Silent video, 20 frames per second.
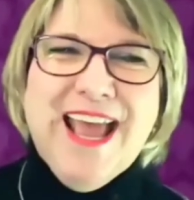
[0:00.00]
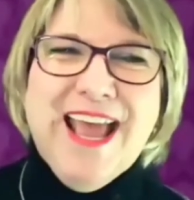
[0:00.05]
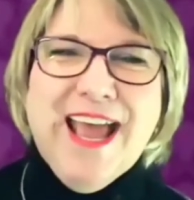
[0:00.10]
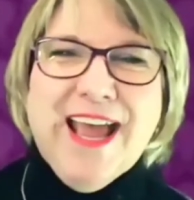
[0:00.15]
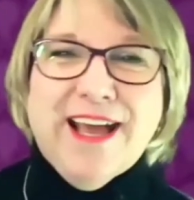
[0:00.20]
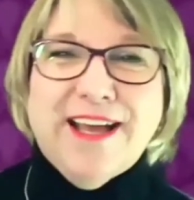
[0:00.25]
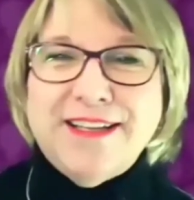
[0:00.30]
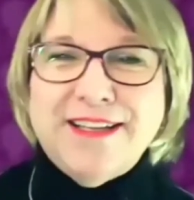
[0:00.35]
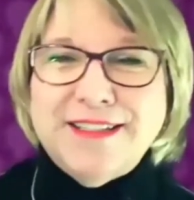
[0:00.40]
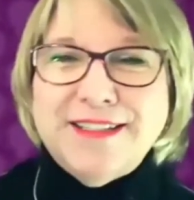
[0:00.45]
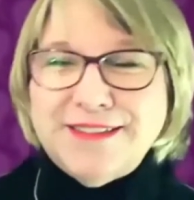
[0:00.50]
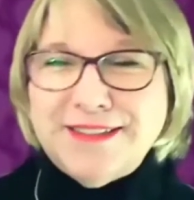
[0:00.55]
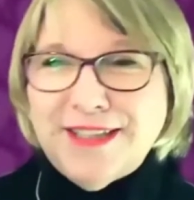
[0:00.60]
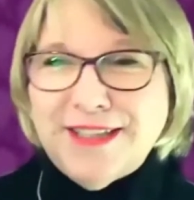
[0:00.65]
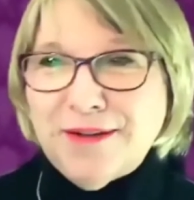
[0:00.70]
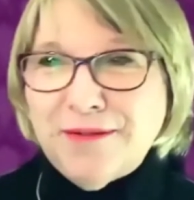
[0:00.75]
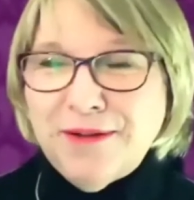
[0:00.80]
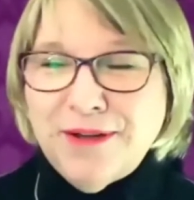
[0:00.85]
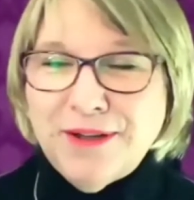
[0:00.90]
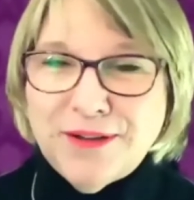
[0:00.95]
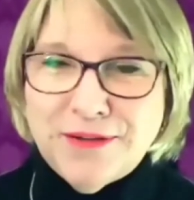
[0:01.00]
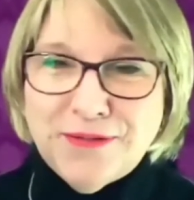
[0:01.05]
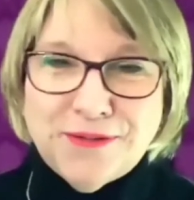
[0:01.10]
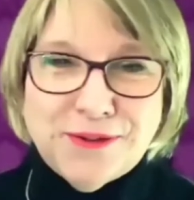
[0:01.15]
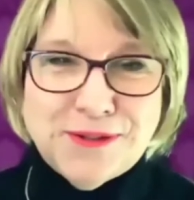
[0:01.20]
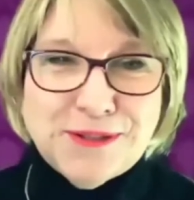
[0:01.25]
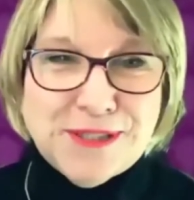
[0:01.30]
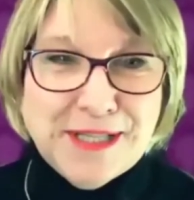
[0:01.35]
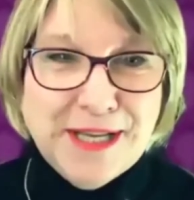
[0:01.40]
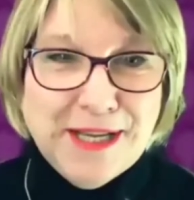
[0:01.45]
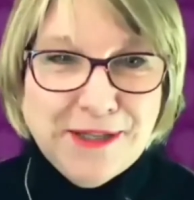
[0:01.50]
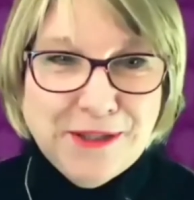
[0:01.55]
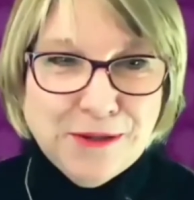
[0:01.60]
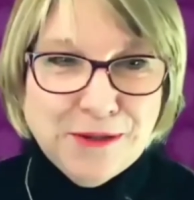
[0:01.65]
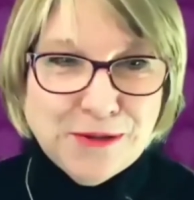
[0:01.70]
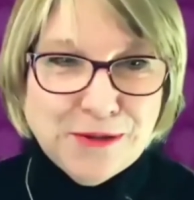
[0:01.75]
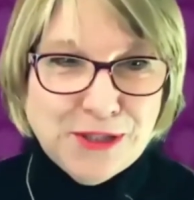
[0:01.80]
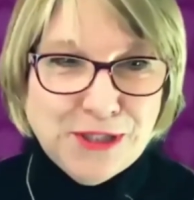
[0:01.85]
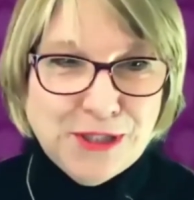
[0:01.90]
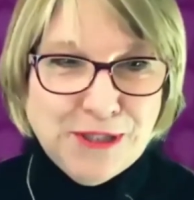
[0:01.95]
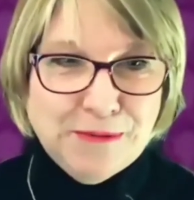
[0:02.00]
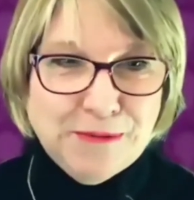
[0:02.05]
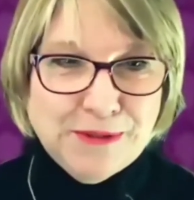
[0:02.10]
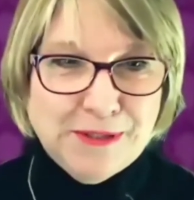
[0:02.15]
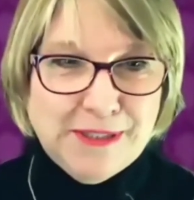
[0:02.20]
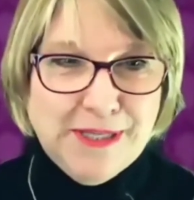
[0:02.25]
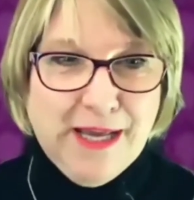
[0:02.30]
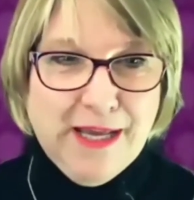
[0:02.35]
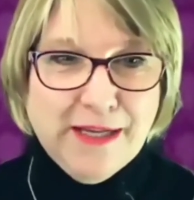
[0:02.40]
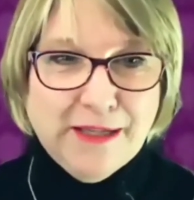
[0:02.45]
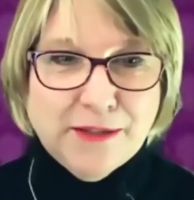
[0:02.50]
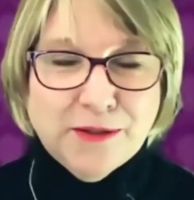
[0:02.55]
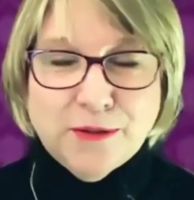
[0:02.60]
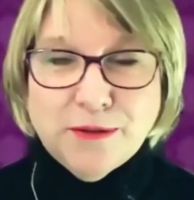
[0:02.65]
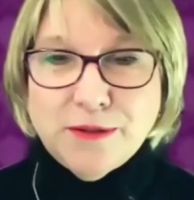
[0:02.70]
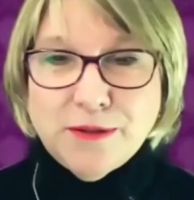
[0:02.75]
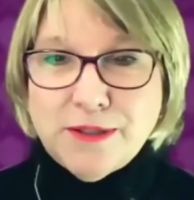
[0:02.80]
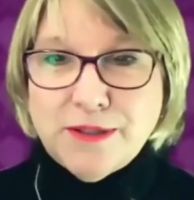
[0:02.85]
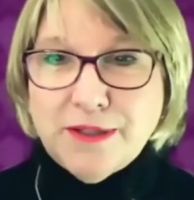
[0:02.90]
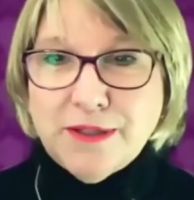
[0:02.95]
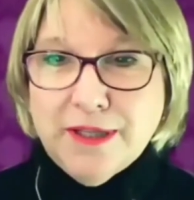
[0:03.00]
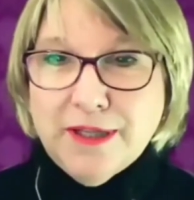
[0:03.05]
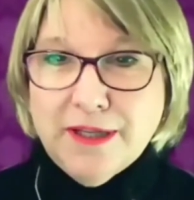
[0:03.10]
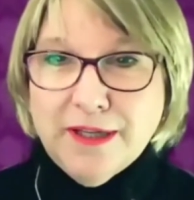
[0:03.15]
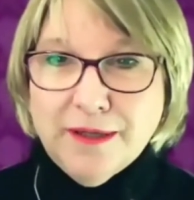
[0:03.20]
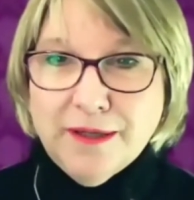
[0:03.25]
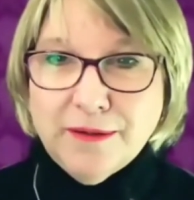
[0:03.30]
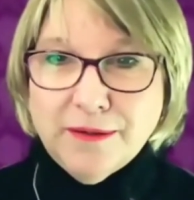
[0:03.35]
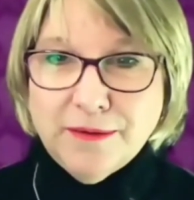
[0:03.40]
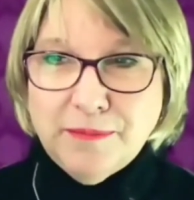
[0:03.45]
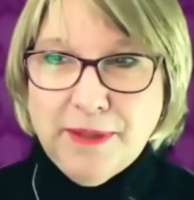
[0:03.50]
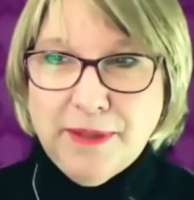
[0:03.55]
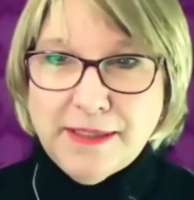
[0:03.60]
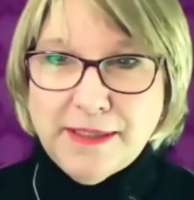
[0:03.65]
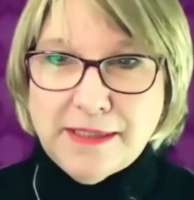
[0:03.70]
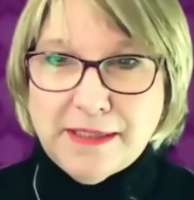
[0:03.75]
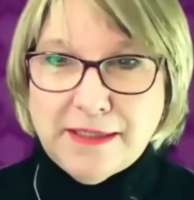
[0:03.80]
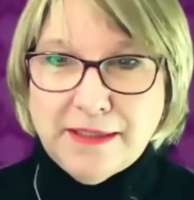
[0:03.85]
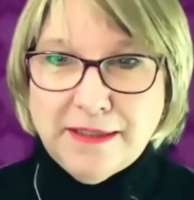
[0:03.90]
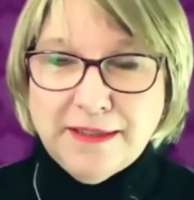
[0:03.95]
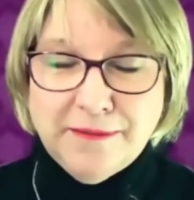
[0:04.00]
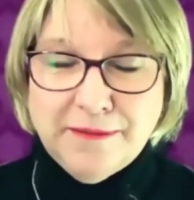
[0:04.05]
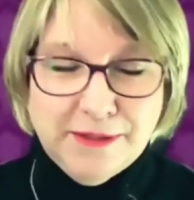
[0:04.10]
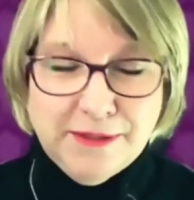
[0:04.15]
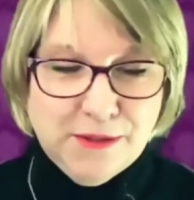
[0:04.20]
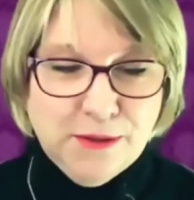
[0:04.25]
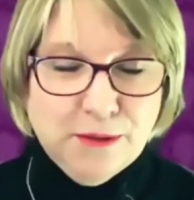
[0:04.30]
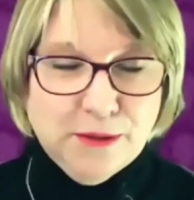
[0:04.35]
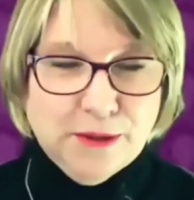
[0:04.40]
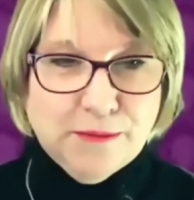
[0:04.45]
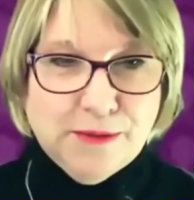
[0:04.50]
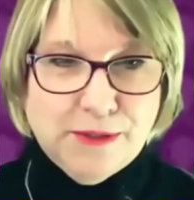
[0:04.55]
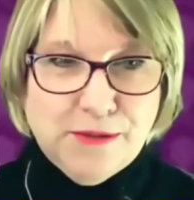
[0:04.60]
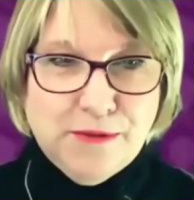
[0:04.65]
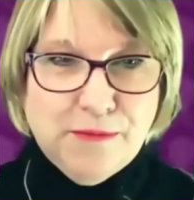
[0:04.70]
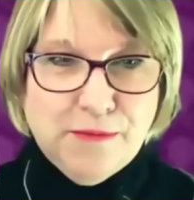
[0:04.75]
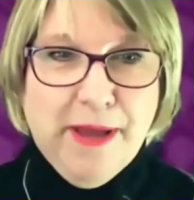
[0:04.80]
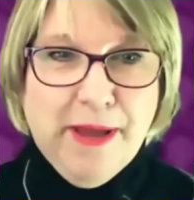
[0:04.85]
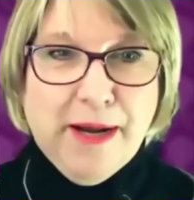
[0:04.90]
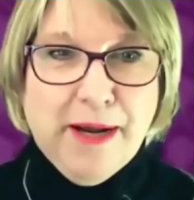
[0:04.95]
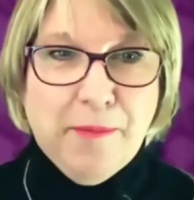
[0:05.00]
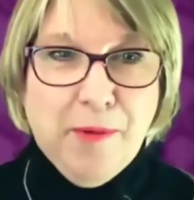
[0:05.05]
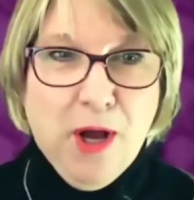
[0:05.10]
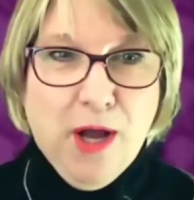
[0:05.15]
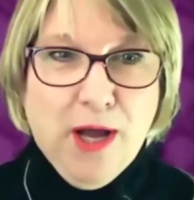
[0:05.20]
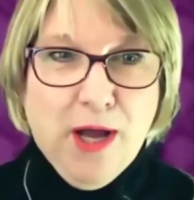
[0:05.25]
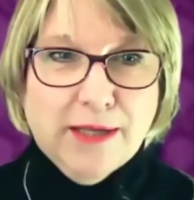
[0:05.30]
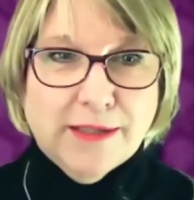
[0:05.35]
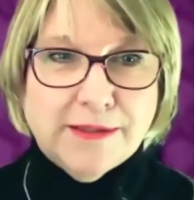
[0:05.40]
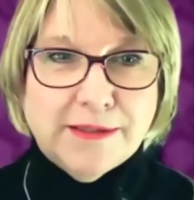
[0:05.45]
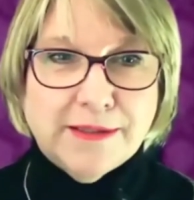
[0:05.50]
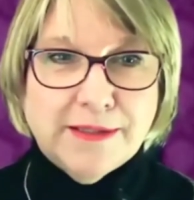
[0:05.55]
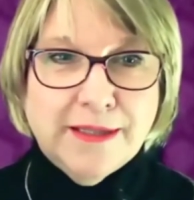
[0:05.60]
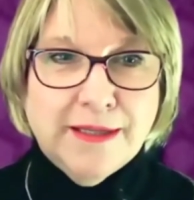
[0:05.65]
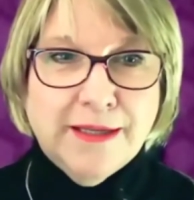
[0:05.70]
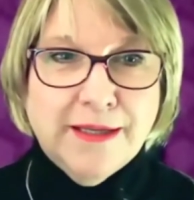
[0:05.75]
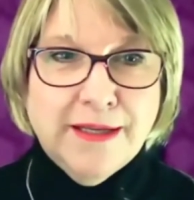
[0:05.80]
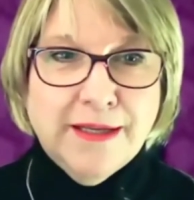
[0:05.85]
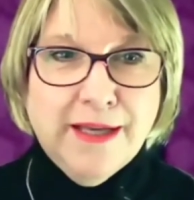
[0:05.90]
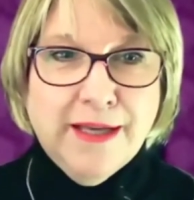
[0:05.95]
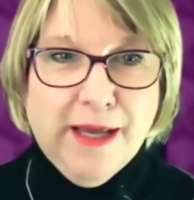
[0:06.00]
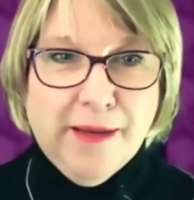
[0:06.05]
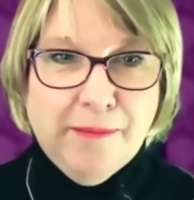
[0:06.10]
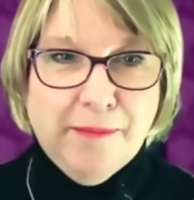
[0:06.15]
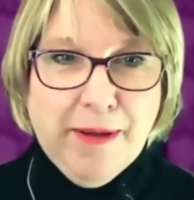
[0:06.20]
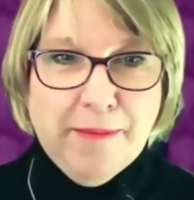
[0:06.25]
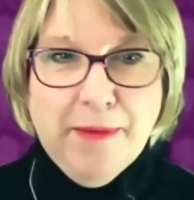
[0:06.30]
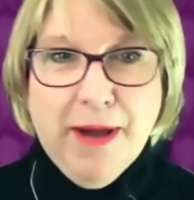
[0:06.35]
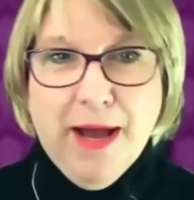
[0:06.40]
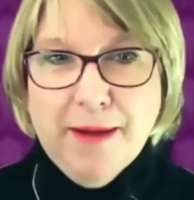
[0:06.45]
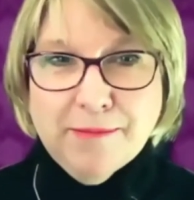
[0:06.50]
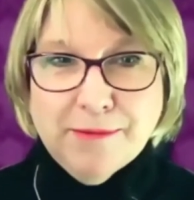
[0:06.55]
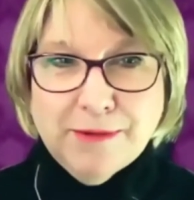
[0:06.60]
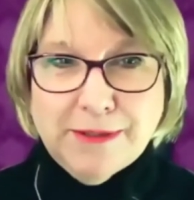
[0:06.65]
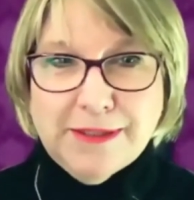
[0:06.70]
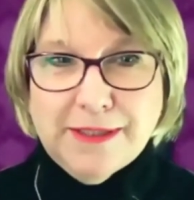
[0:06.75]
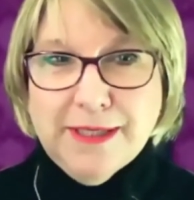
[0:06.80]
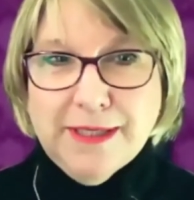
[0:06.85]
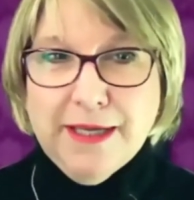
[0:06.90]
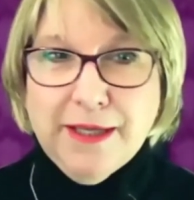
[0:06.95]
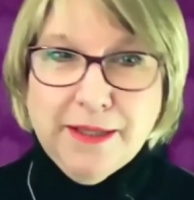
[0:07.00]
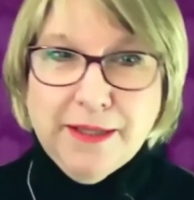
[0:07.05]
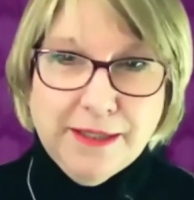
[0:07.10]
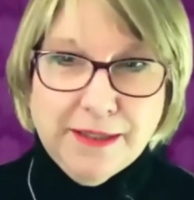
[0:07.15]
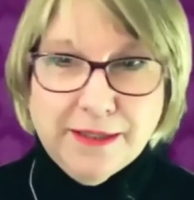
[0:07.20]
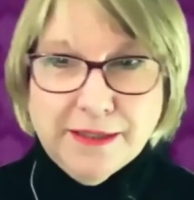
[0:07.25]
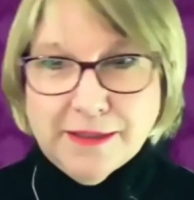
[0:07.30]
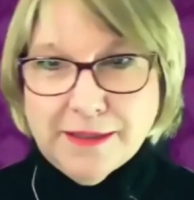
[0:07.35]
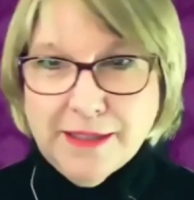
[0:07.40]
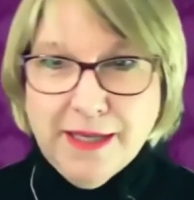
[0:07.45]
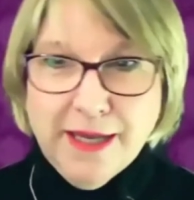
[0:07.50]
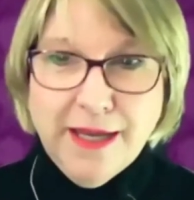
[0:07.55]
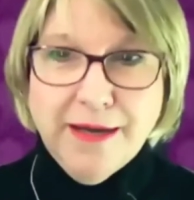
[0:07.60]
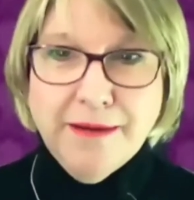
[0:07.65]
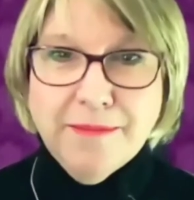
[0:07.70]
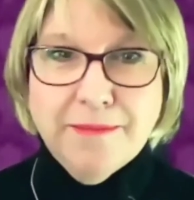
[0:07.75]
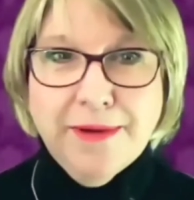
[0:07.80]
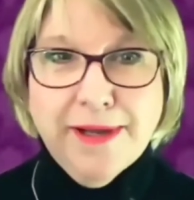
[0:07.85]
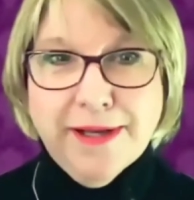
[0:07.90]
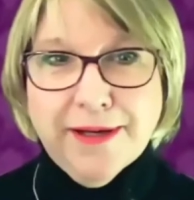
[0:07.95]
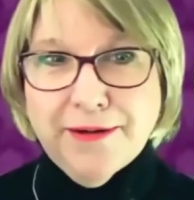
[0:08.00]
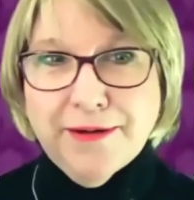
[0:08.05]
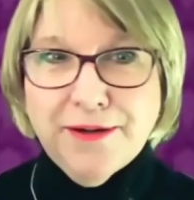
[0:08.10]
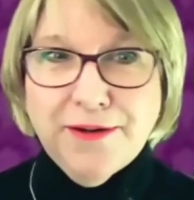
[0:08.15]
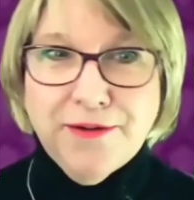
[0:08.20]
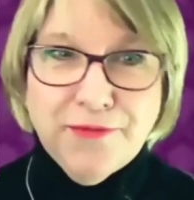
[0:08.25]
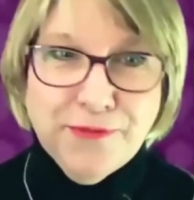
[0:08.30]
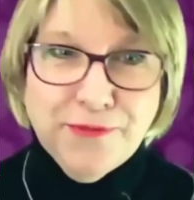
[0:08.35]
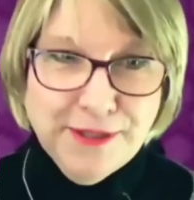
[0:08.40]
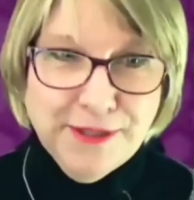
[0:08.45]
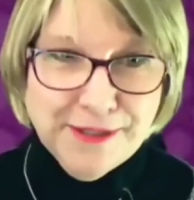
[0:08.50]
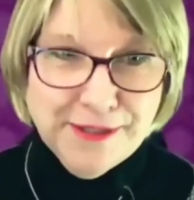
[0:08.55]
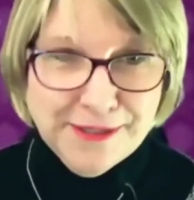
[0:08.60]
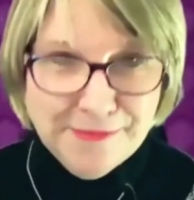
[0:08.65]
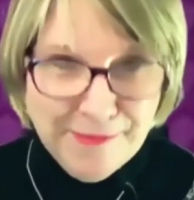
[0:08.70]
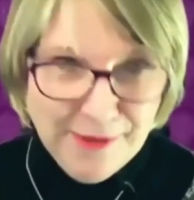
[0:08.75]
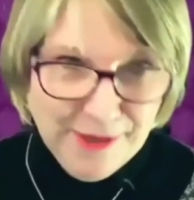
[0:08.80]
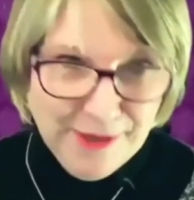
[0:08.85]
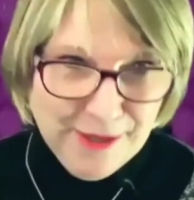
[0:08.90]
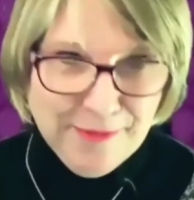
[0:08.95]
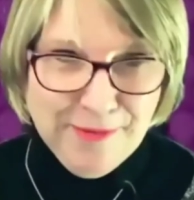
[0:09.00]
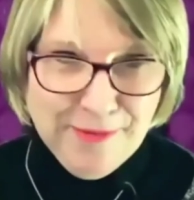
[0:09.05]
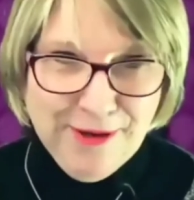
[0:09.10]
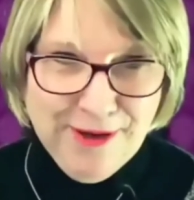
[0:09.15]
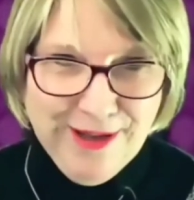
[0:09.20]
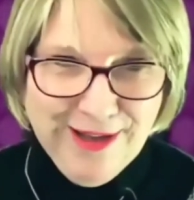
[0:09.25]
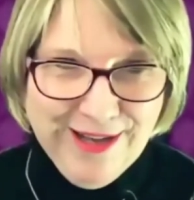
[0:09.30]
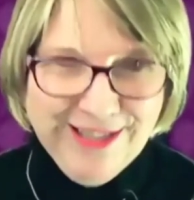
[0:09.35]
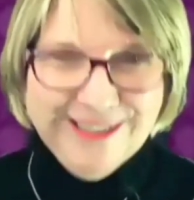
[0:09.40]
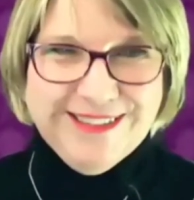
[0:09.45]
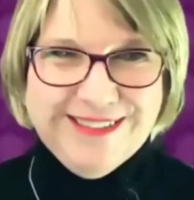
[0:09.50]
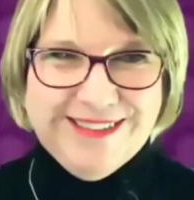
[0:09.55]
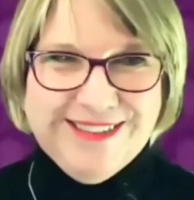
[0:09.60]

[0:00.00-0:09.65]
And it's like, well, the first 10 years she was diagnosed, basically was told it was her menopause. And my mom would say, this ain't my girlfriend's menopause.